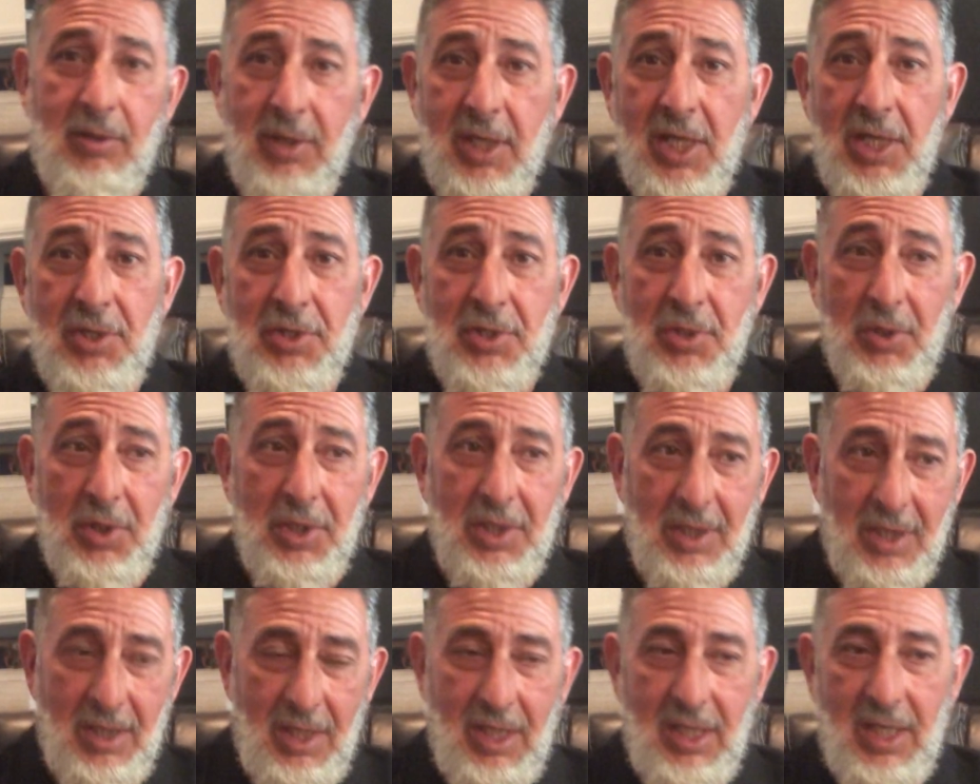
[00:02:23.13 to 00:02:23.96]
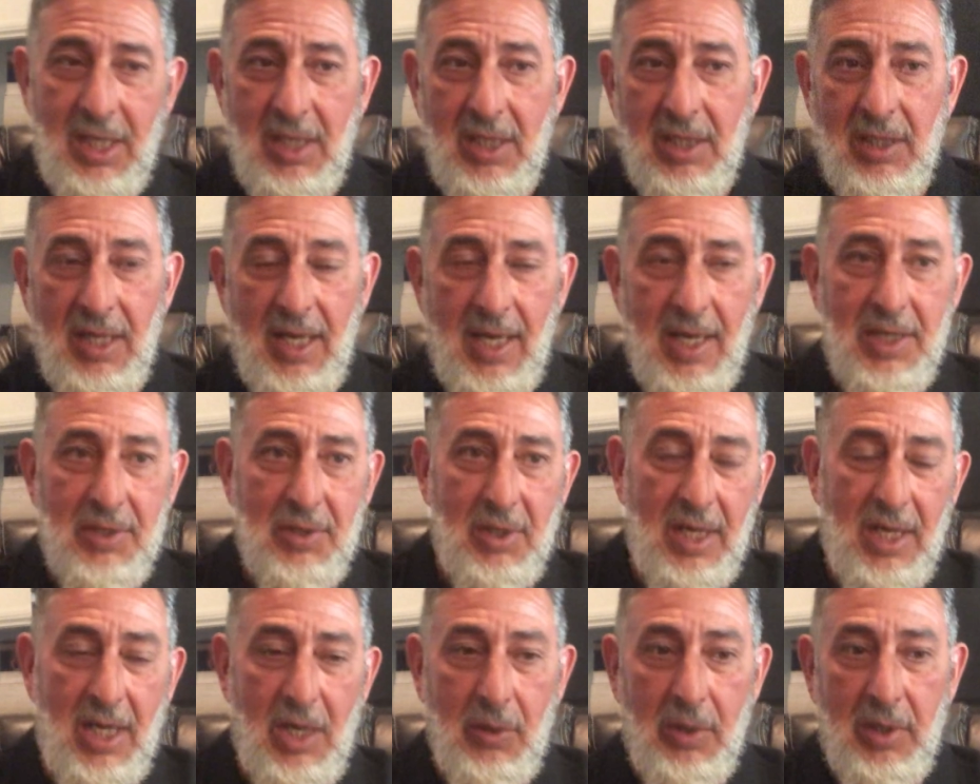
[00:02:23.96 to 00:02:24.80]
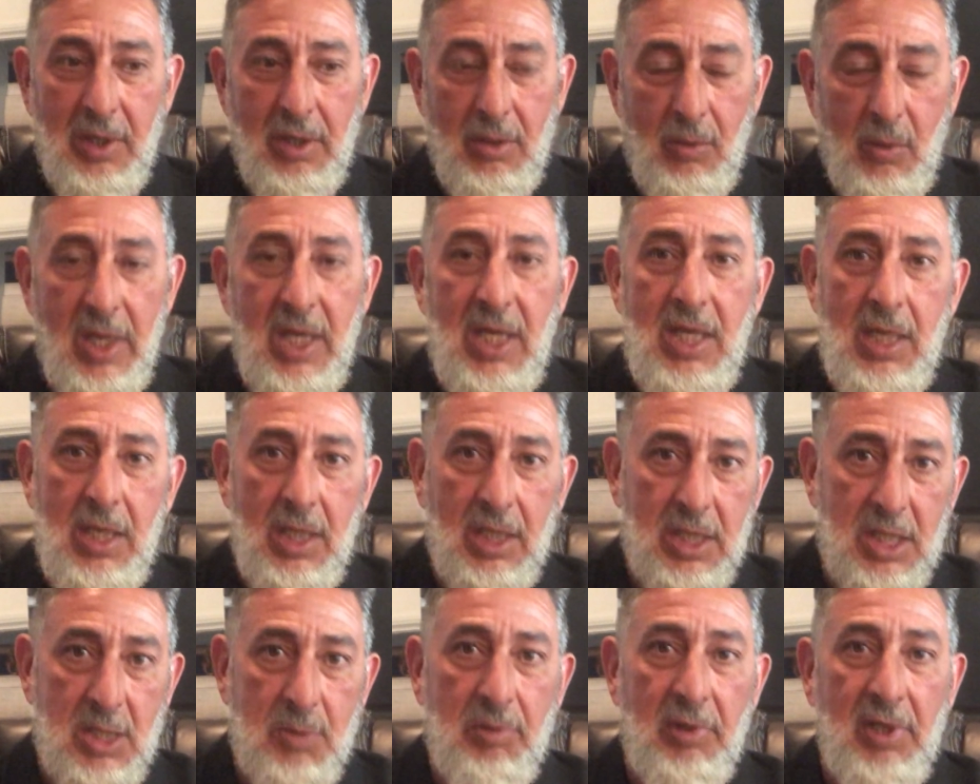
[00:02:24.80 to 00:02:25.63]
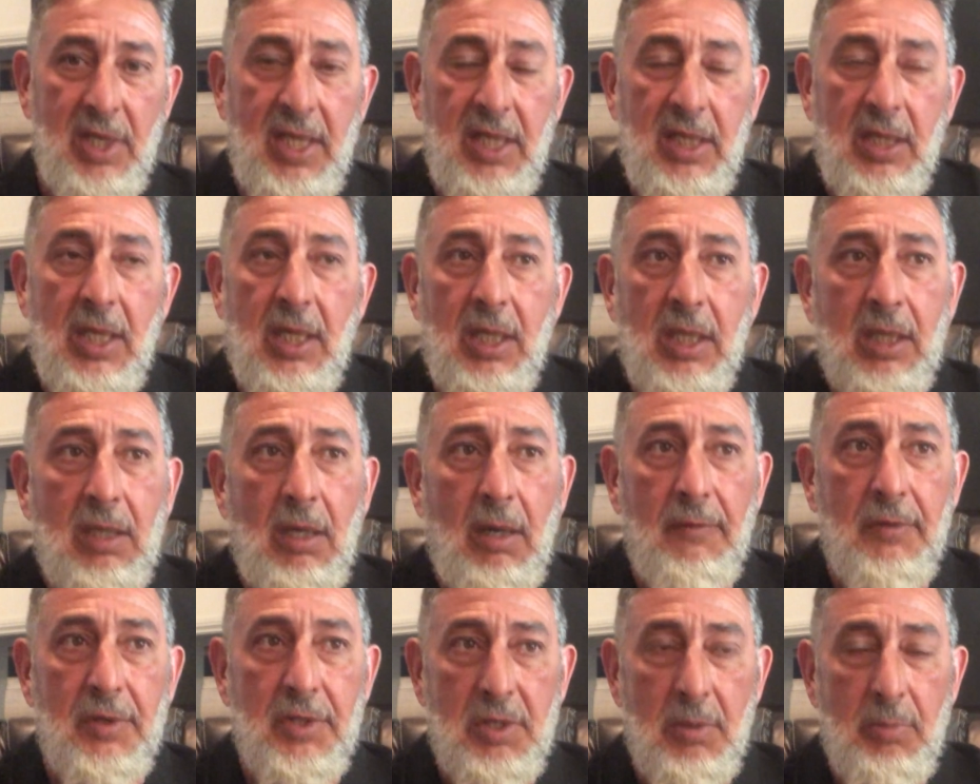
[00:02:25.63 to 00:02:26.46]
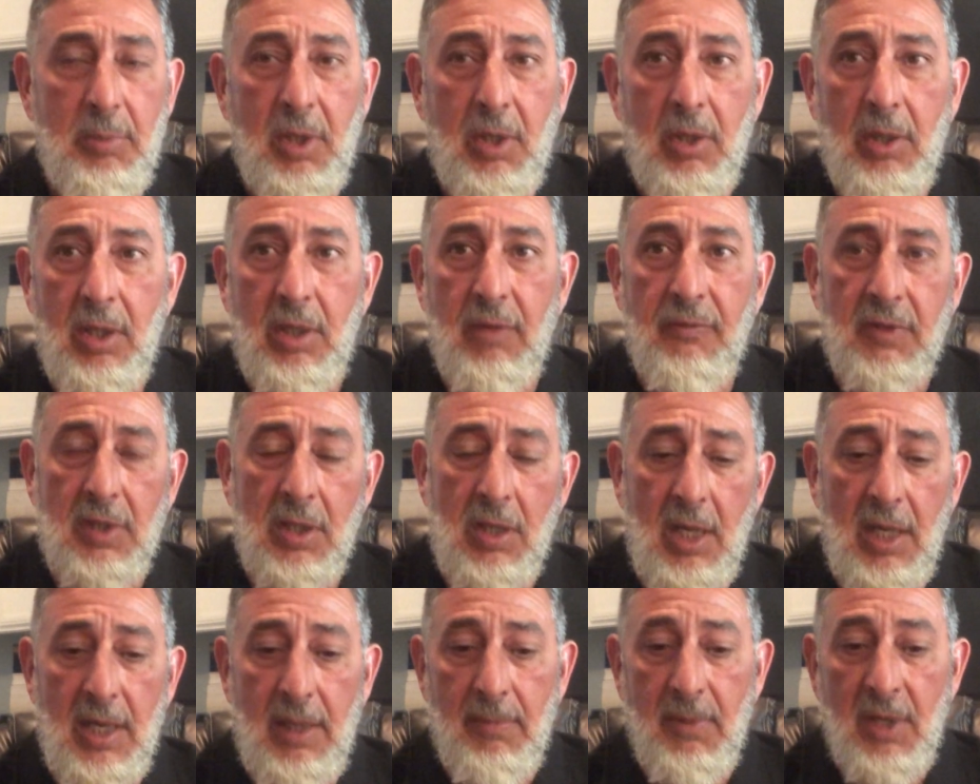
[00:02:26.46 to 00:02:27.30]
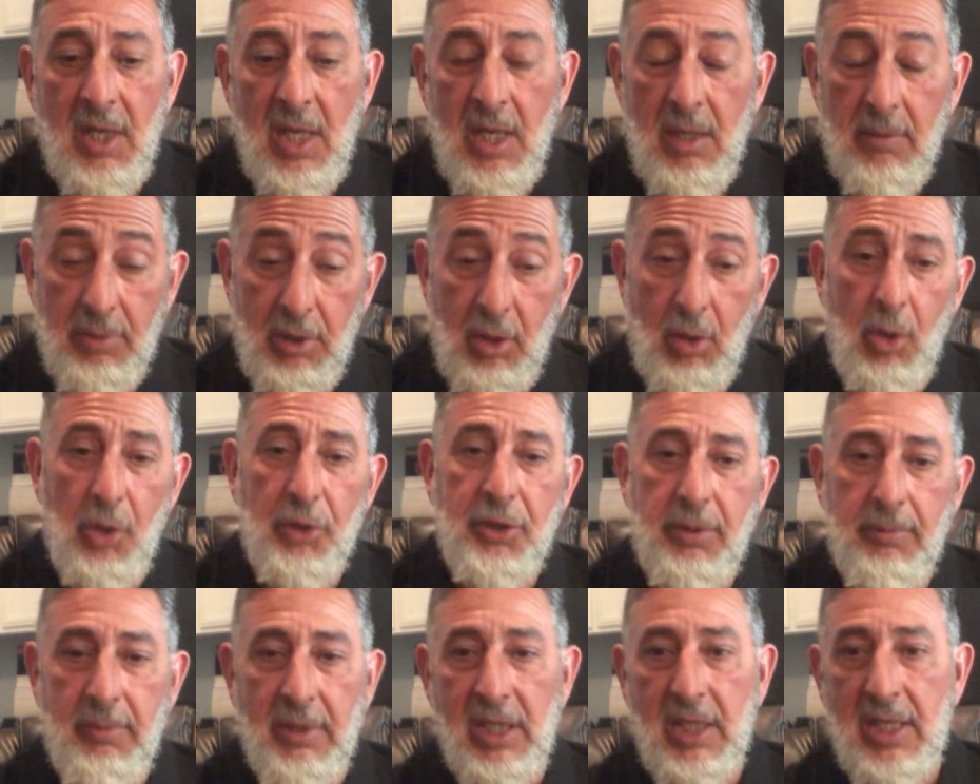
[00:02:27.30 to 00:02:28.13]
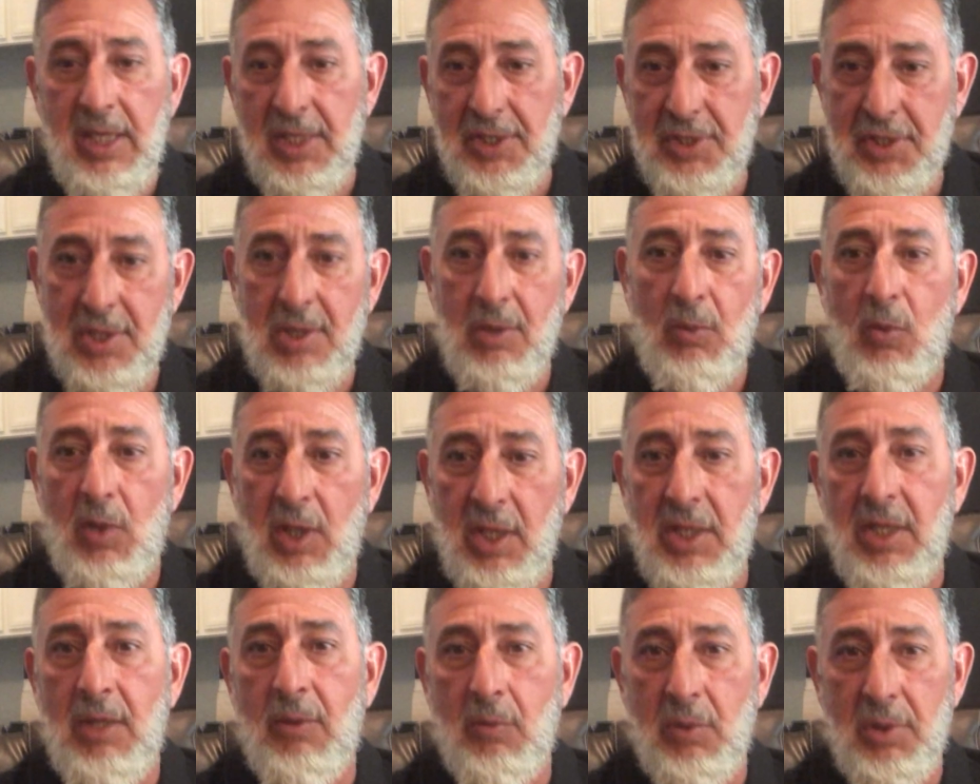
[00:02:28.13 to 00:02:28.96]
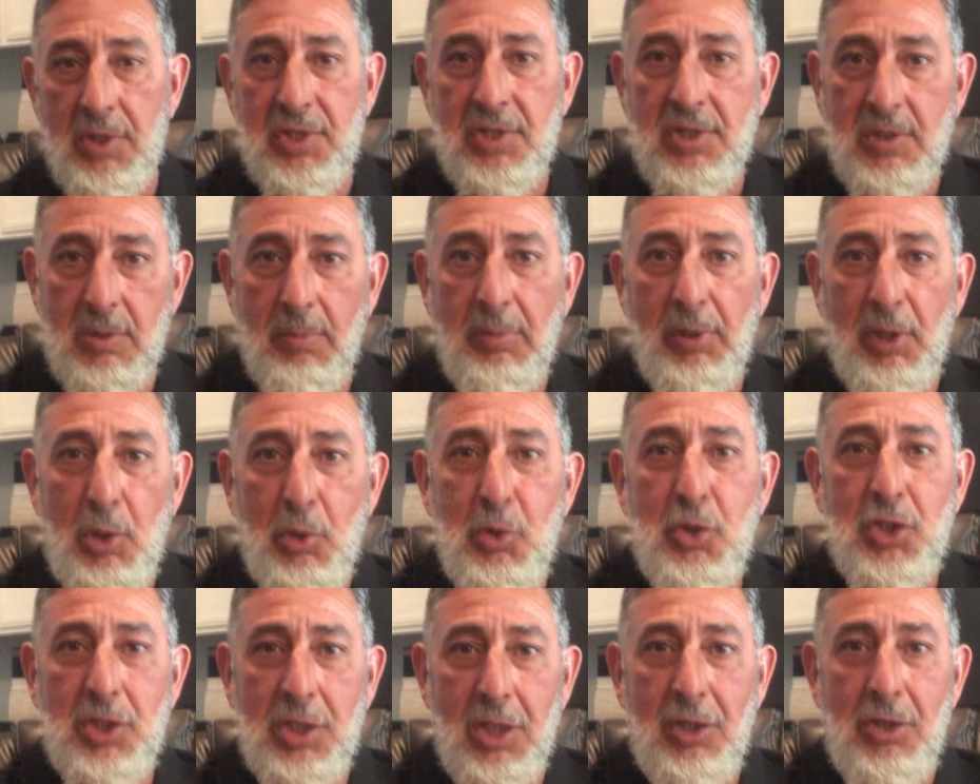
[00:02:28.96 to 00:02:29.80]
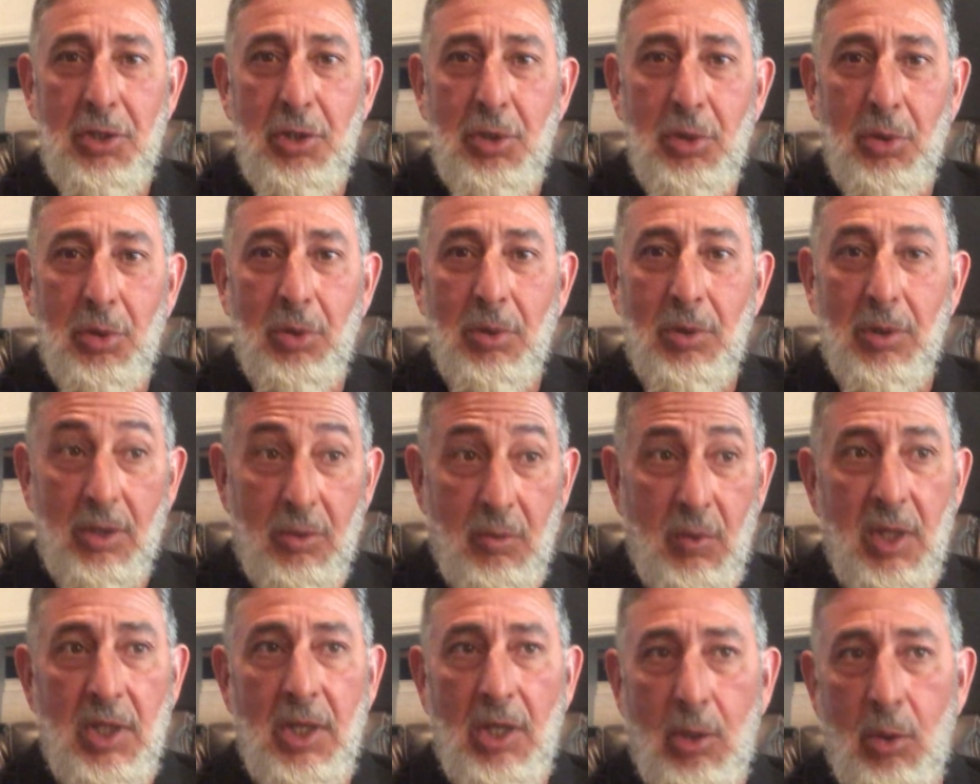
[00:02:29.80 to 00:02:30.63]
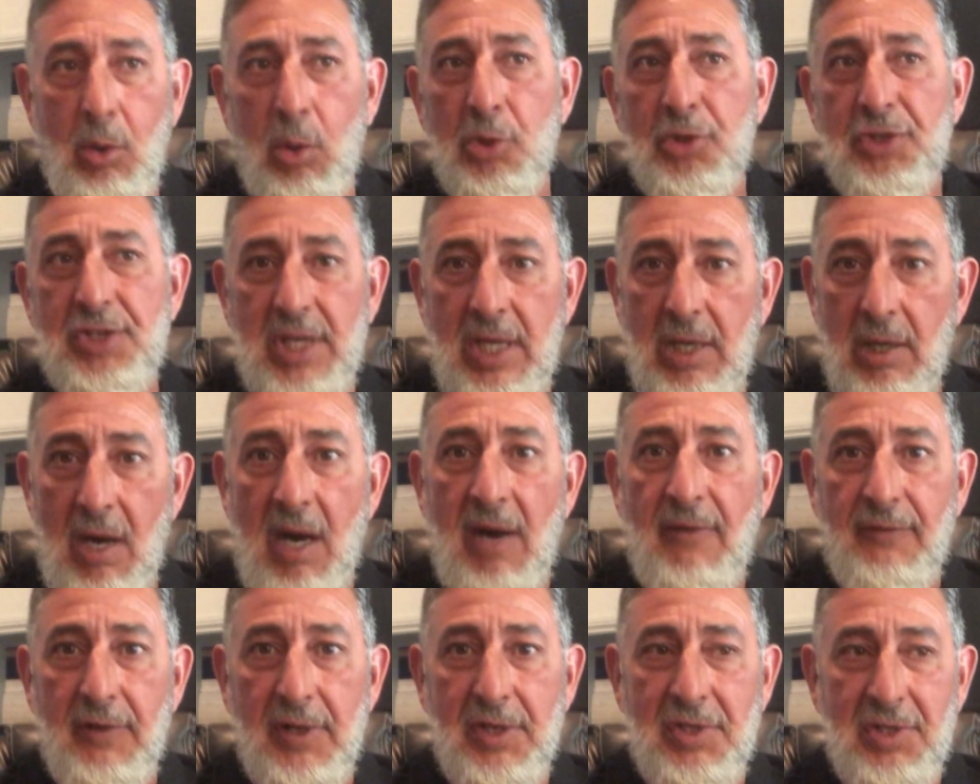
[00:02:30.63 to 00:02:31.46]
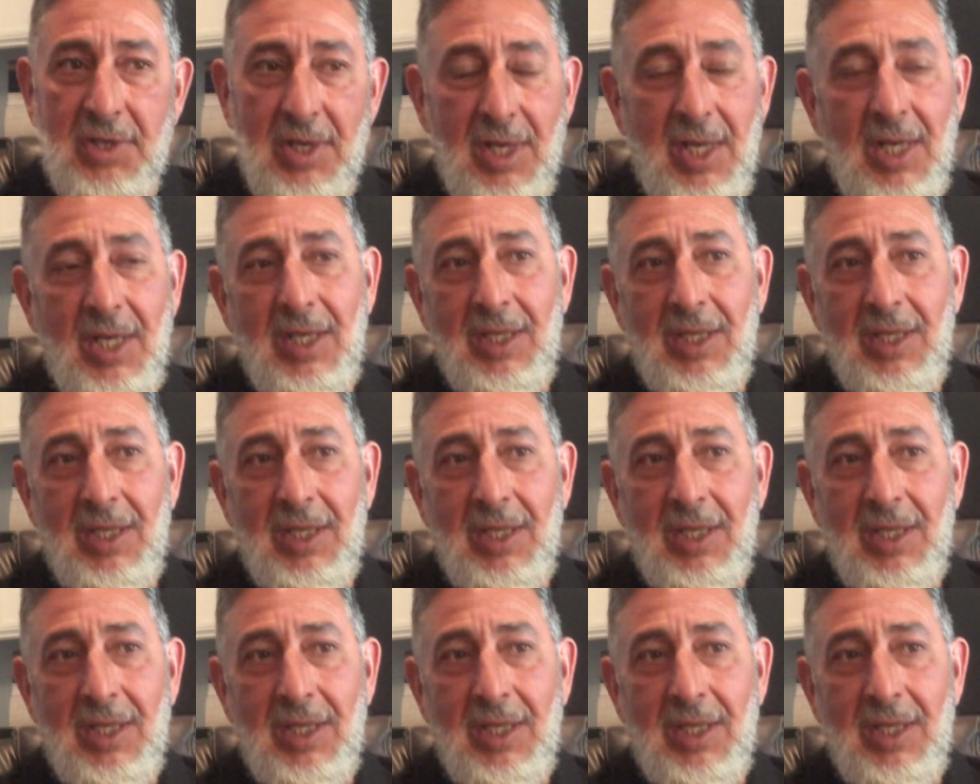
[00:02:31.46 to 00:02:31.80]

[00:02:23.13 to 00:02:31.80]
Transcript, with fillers: Okay, so again, how, the way he explained that it covers a period of time, but ultimately it's the one that was supposed to do, or the one that holds the office,